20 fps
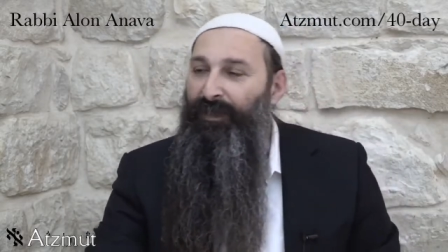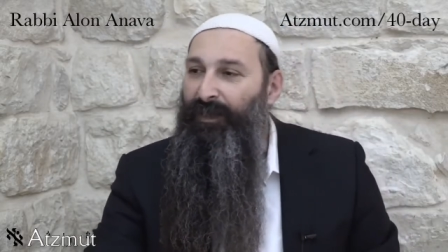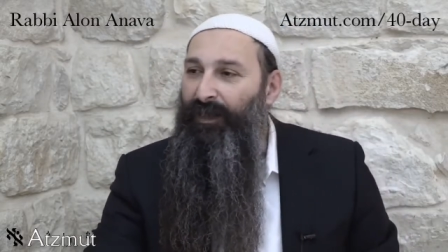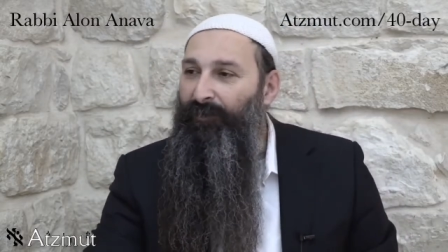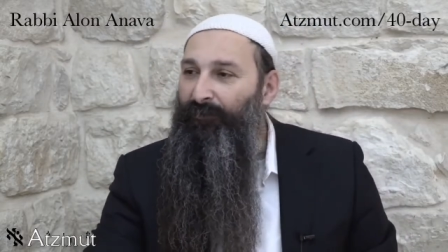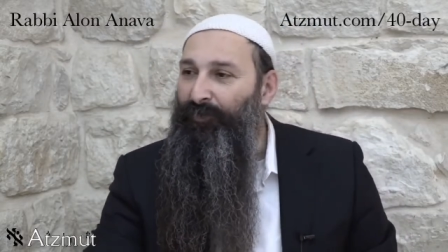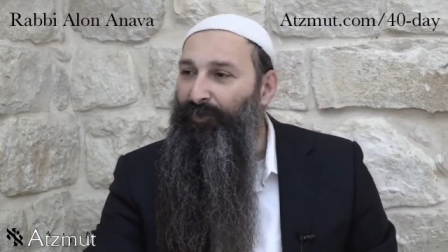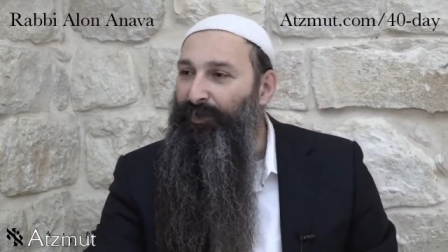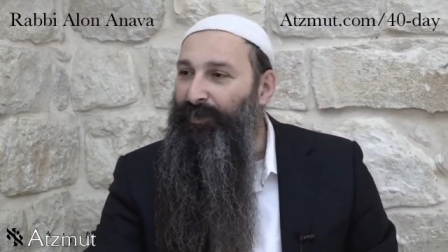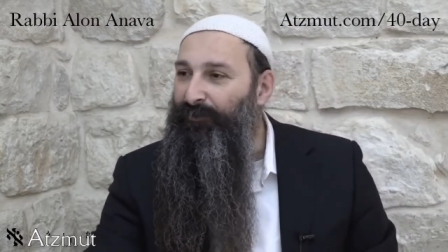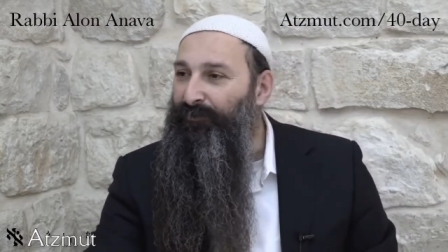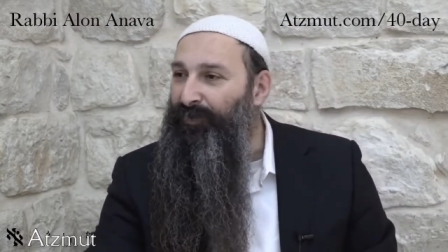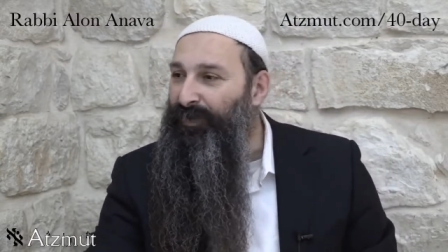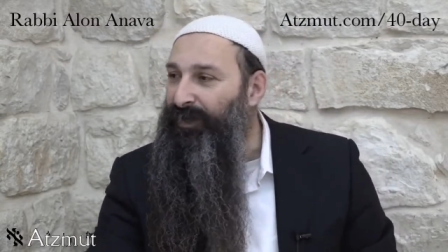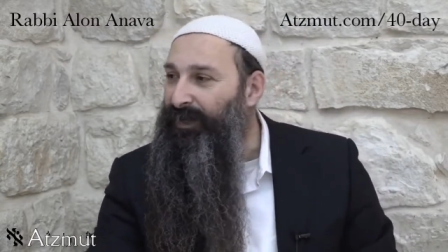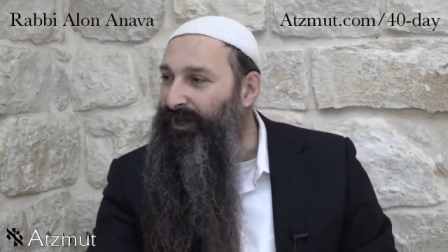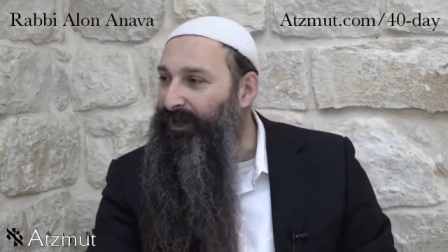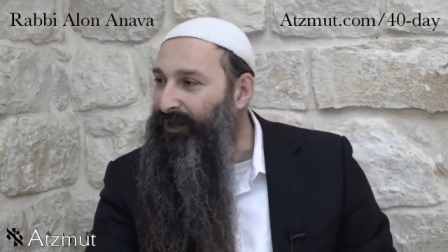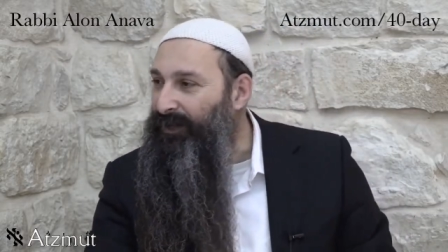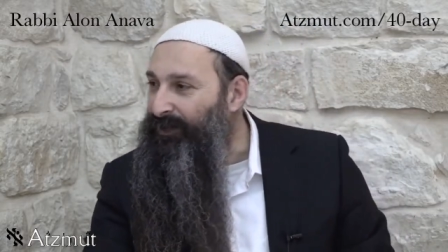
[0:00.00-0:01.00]
I'm going to
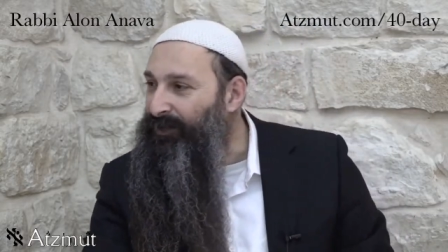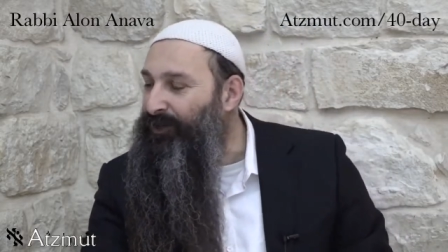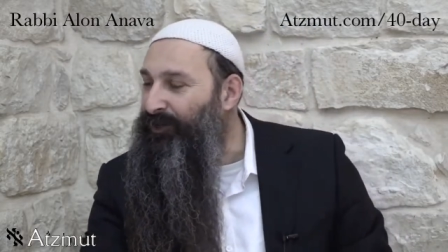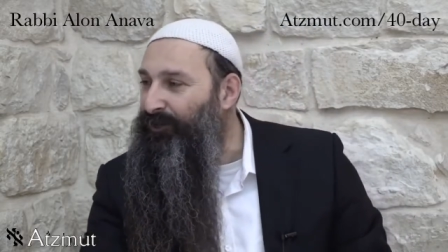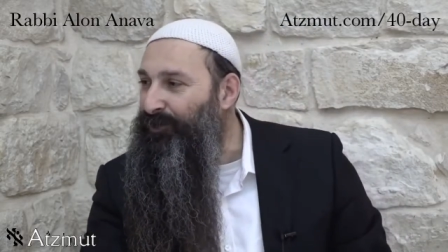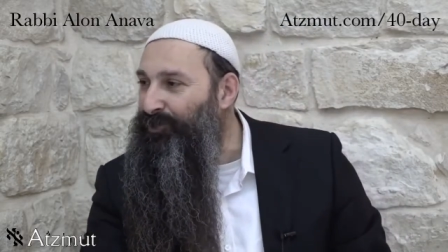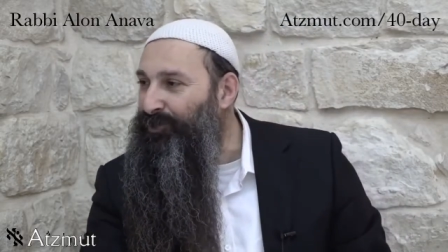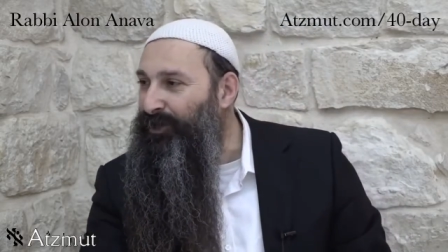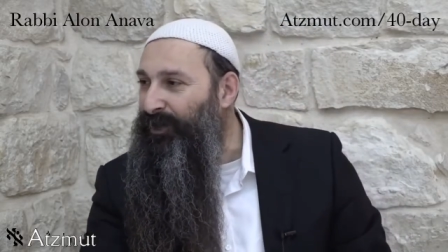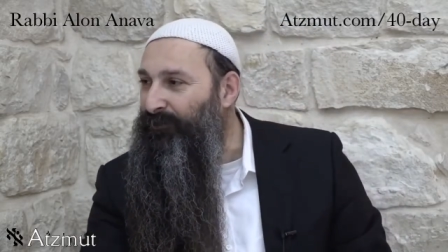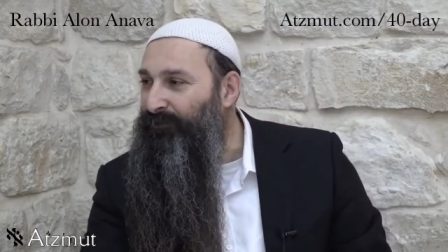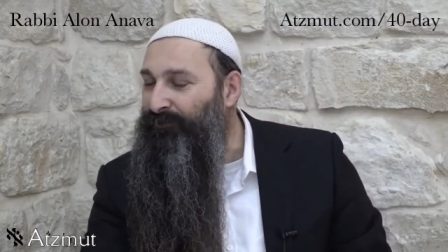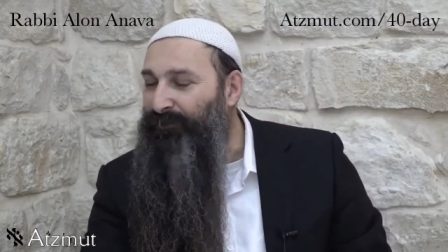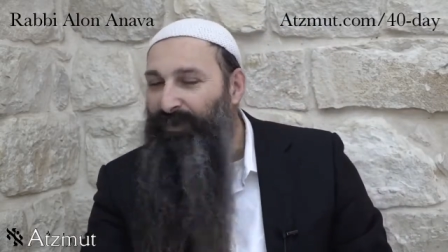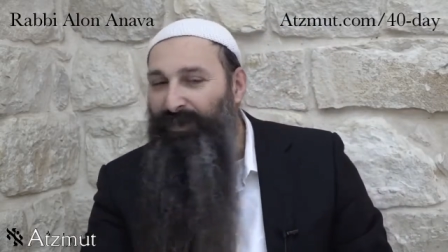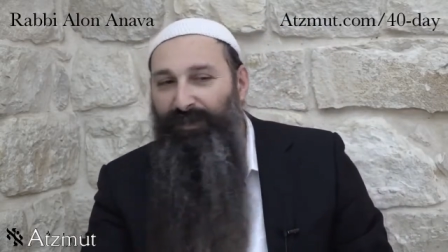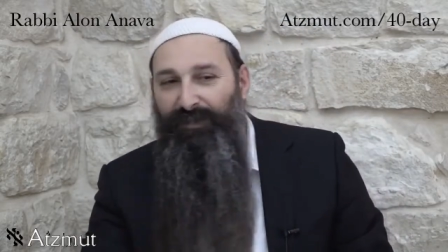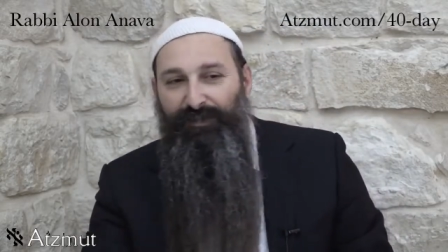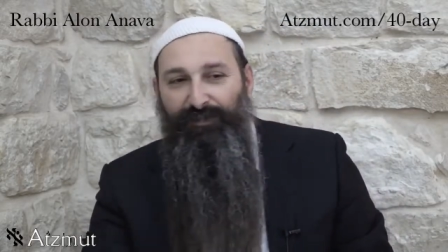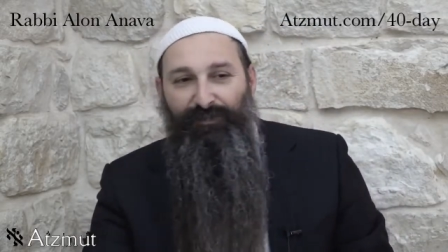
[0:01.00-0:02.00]
be, you know,
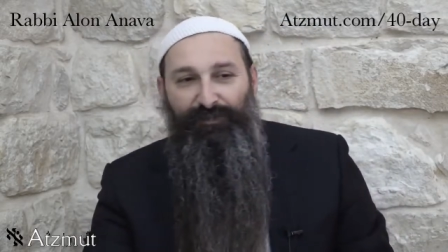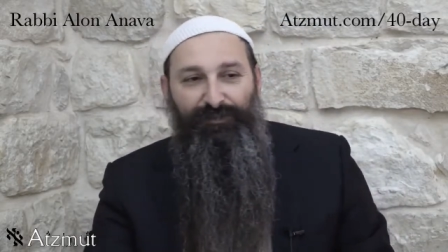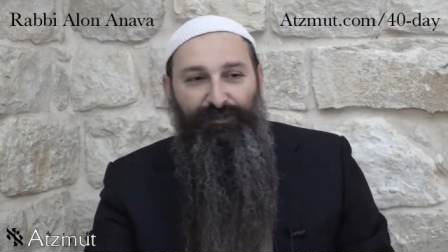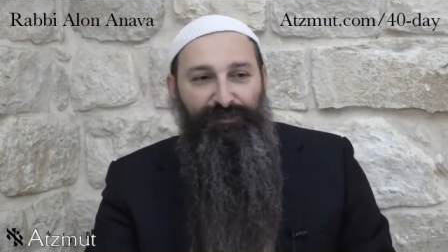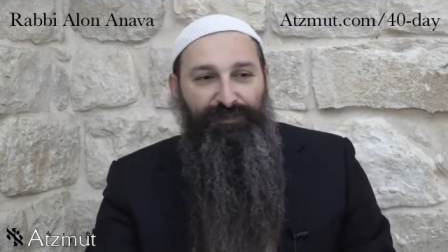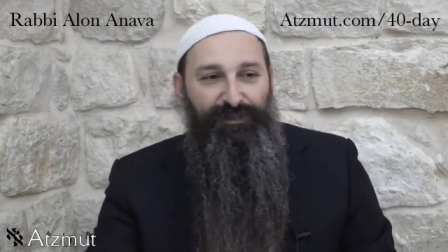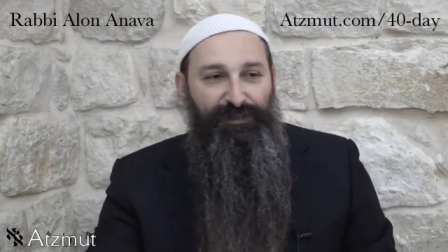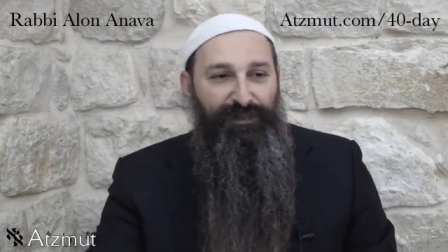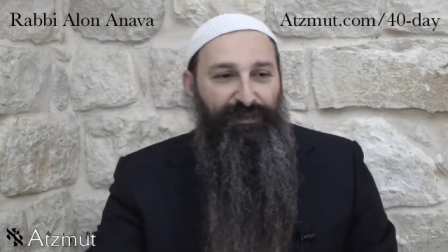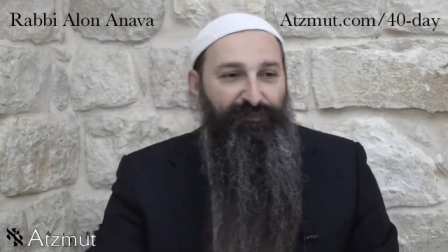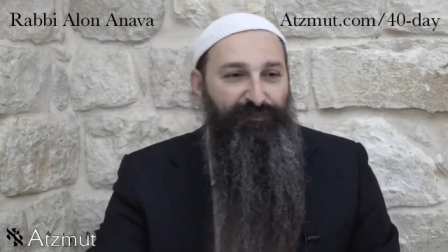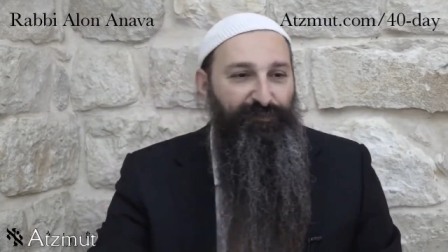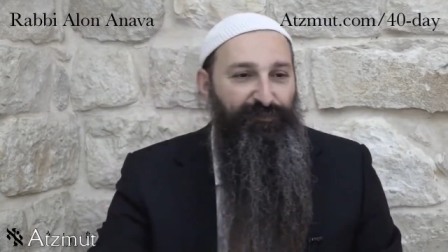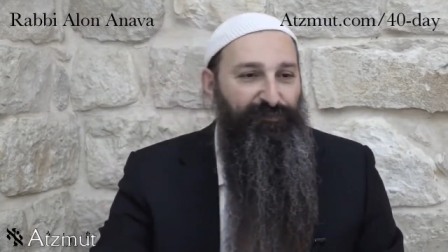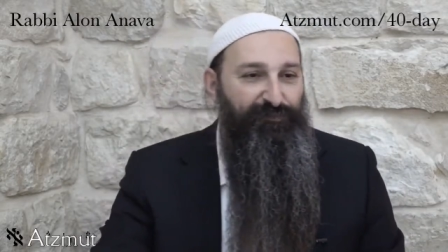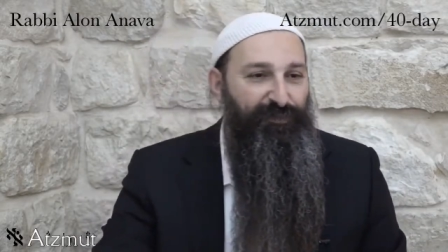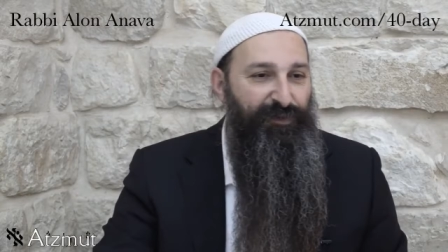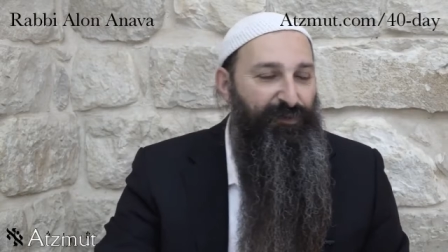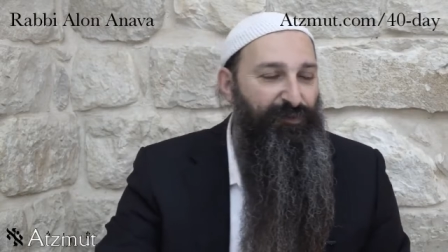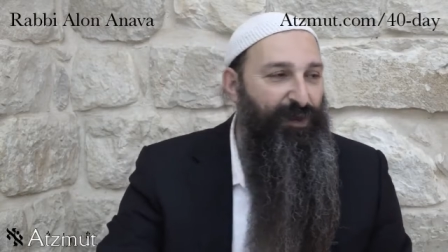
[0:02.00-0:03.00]
Hashem, you'll see if you
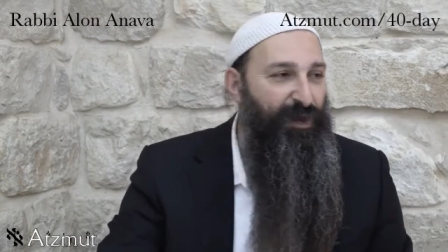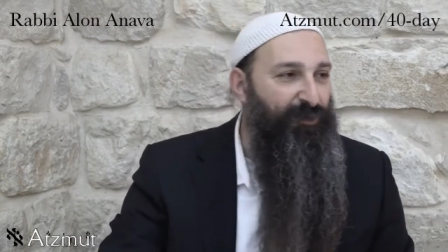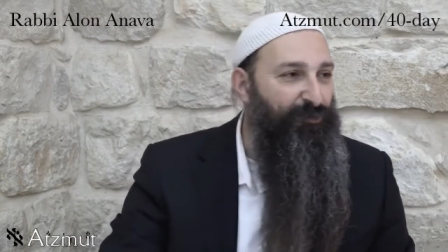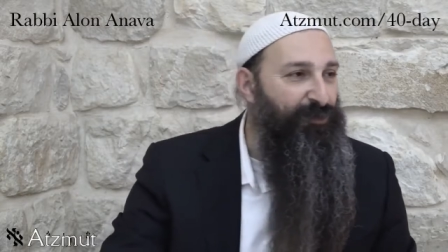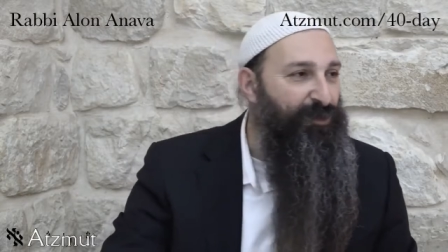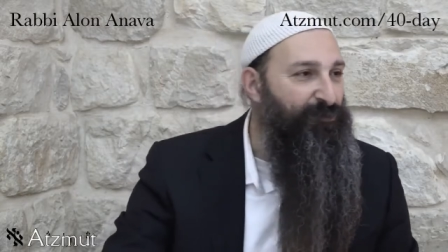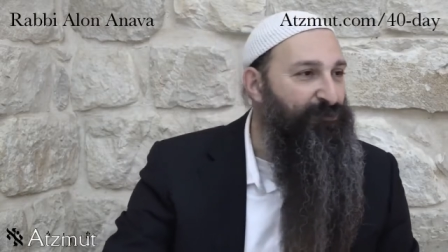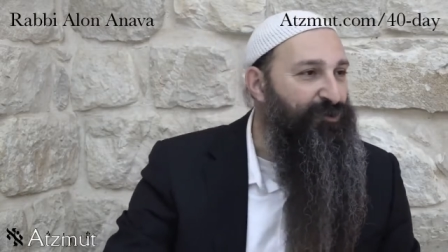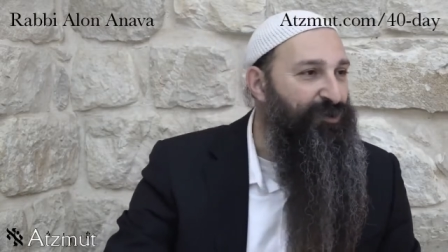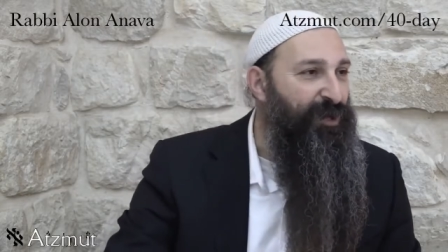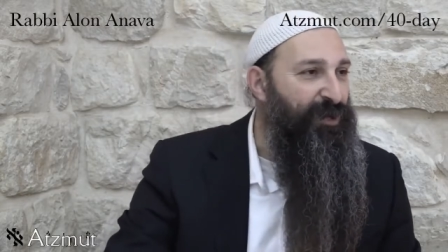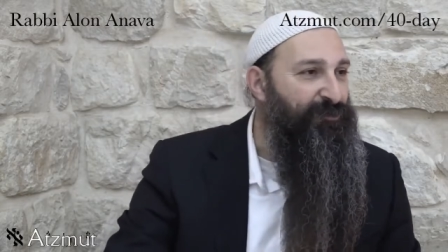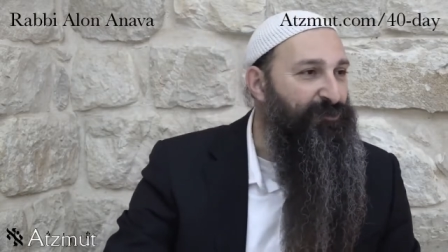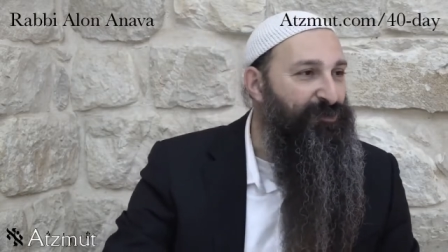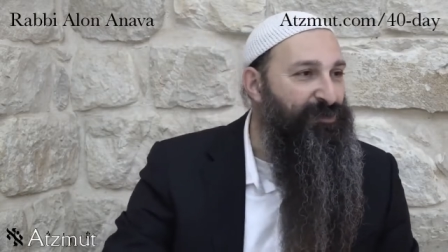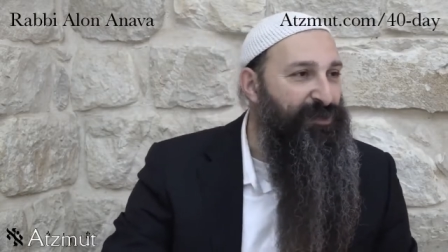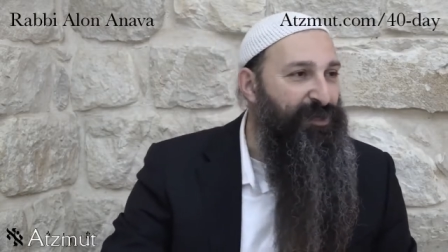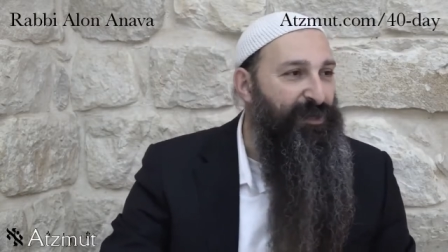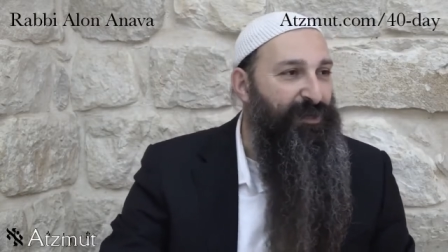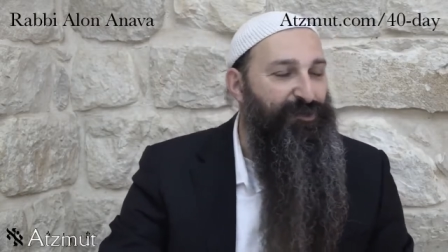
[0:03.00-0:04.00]
figure out what I'm trying
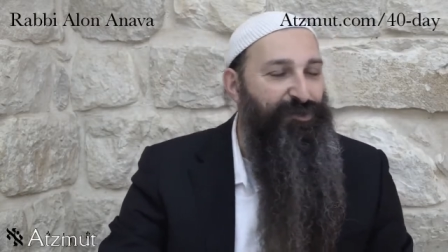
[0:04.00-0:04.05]
to say.